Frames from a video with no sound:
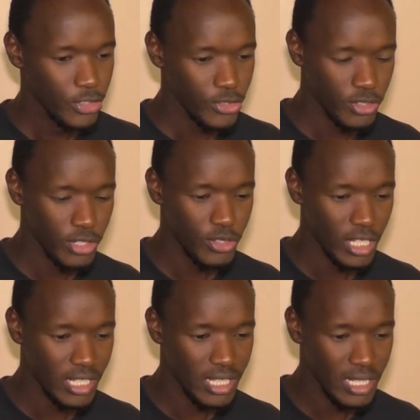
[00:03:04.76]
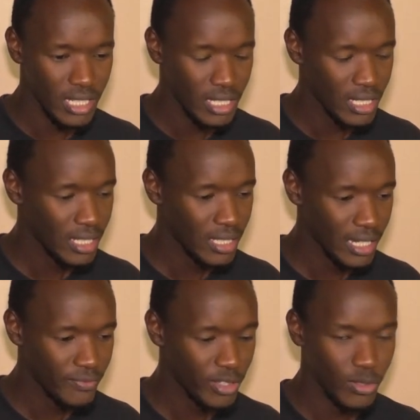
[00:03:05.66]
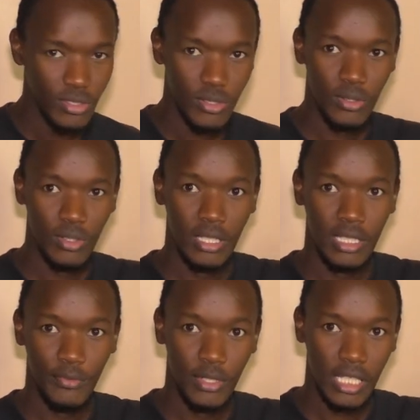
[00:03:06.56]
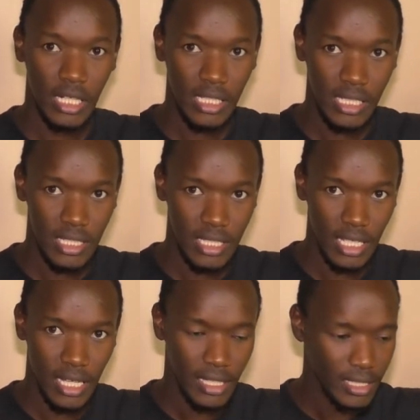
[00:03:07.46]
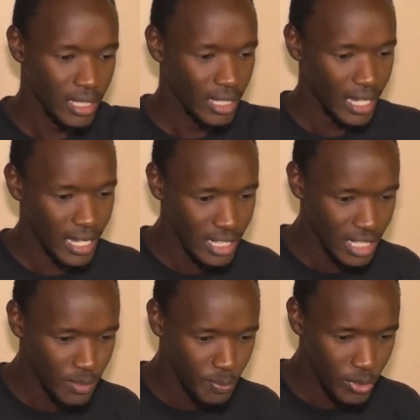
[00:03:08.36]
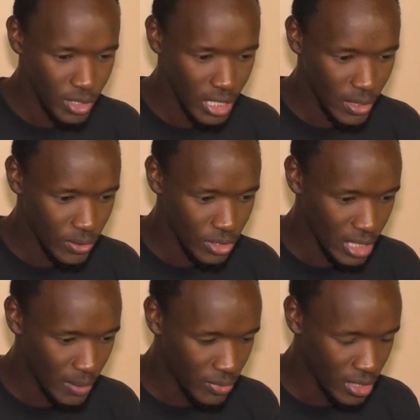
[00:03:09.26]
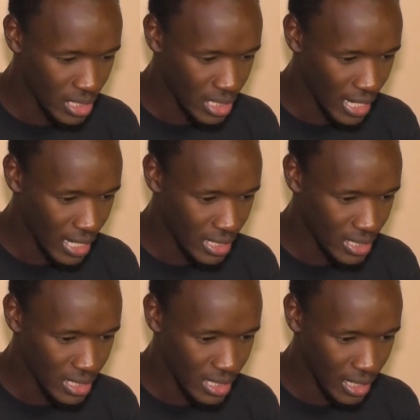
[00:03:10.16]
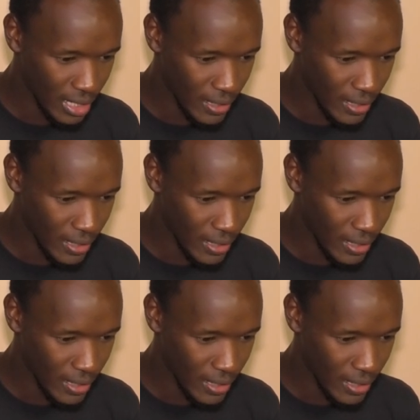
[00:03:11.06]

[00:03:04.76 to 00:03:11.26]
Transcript: so that you can see that video. So the link is here, and it is posted on someone else's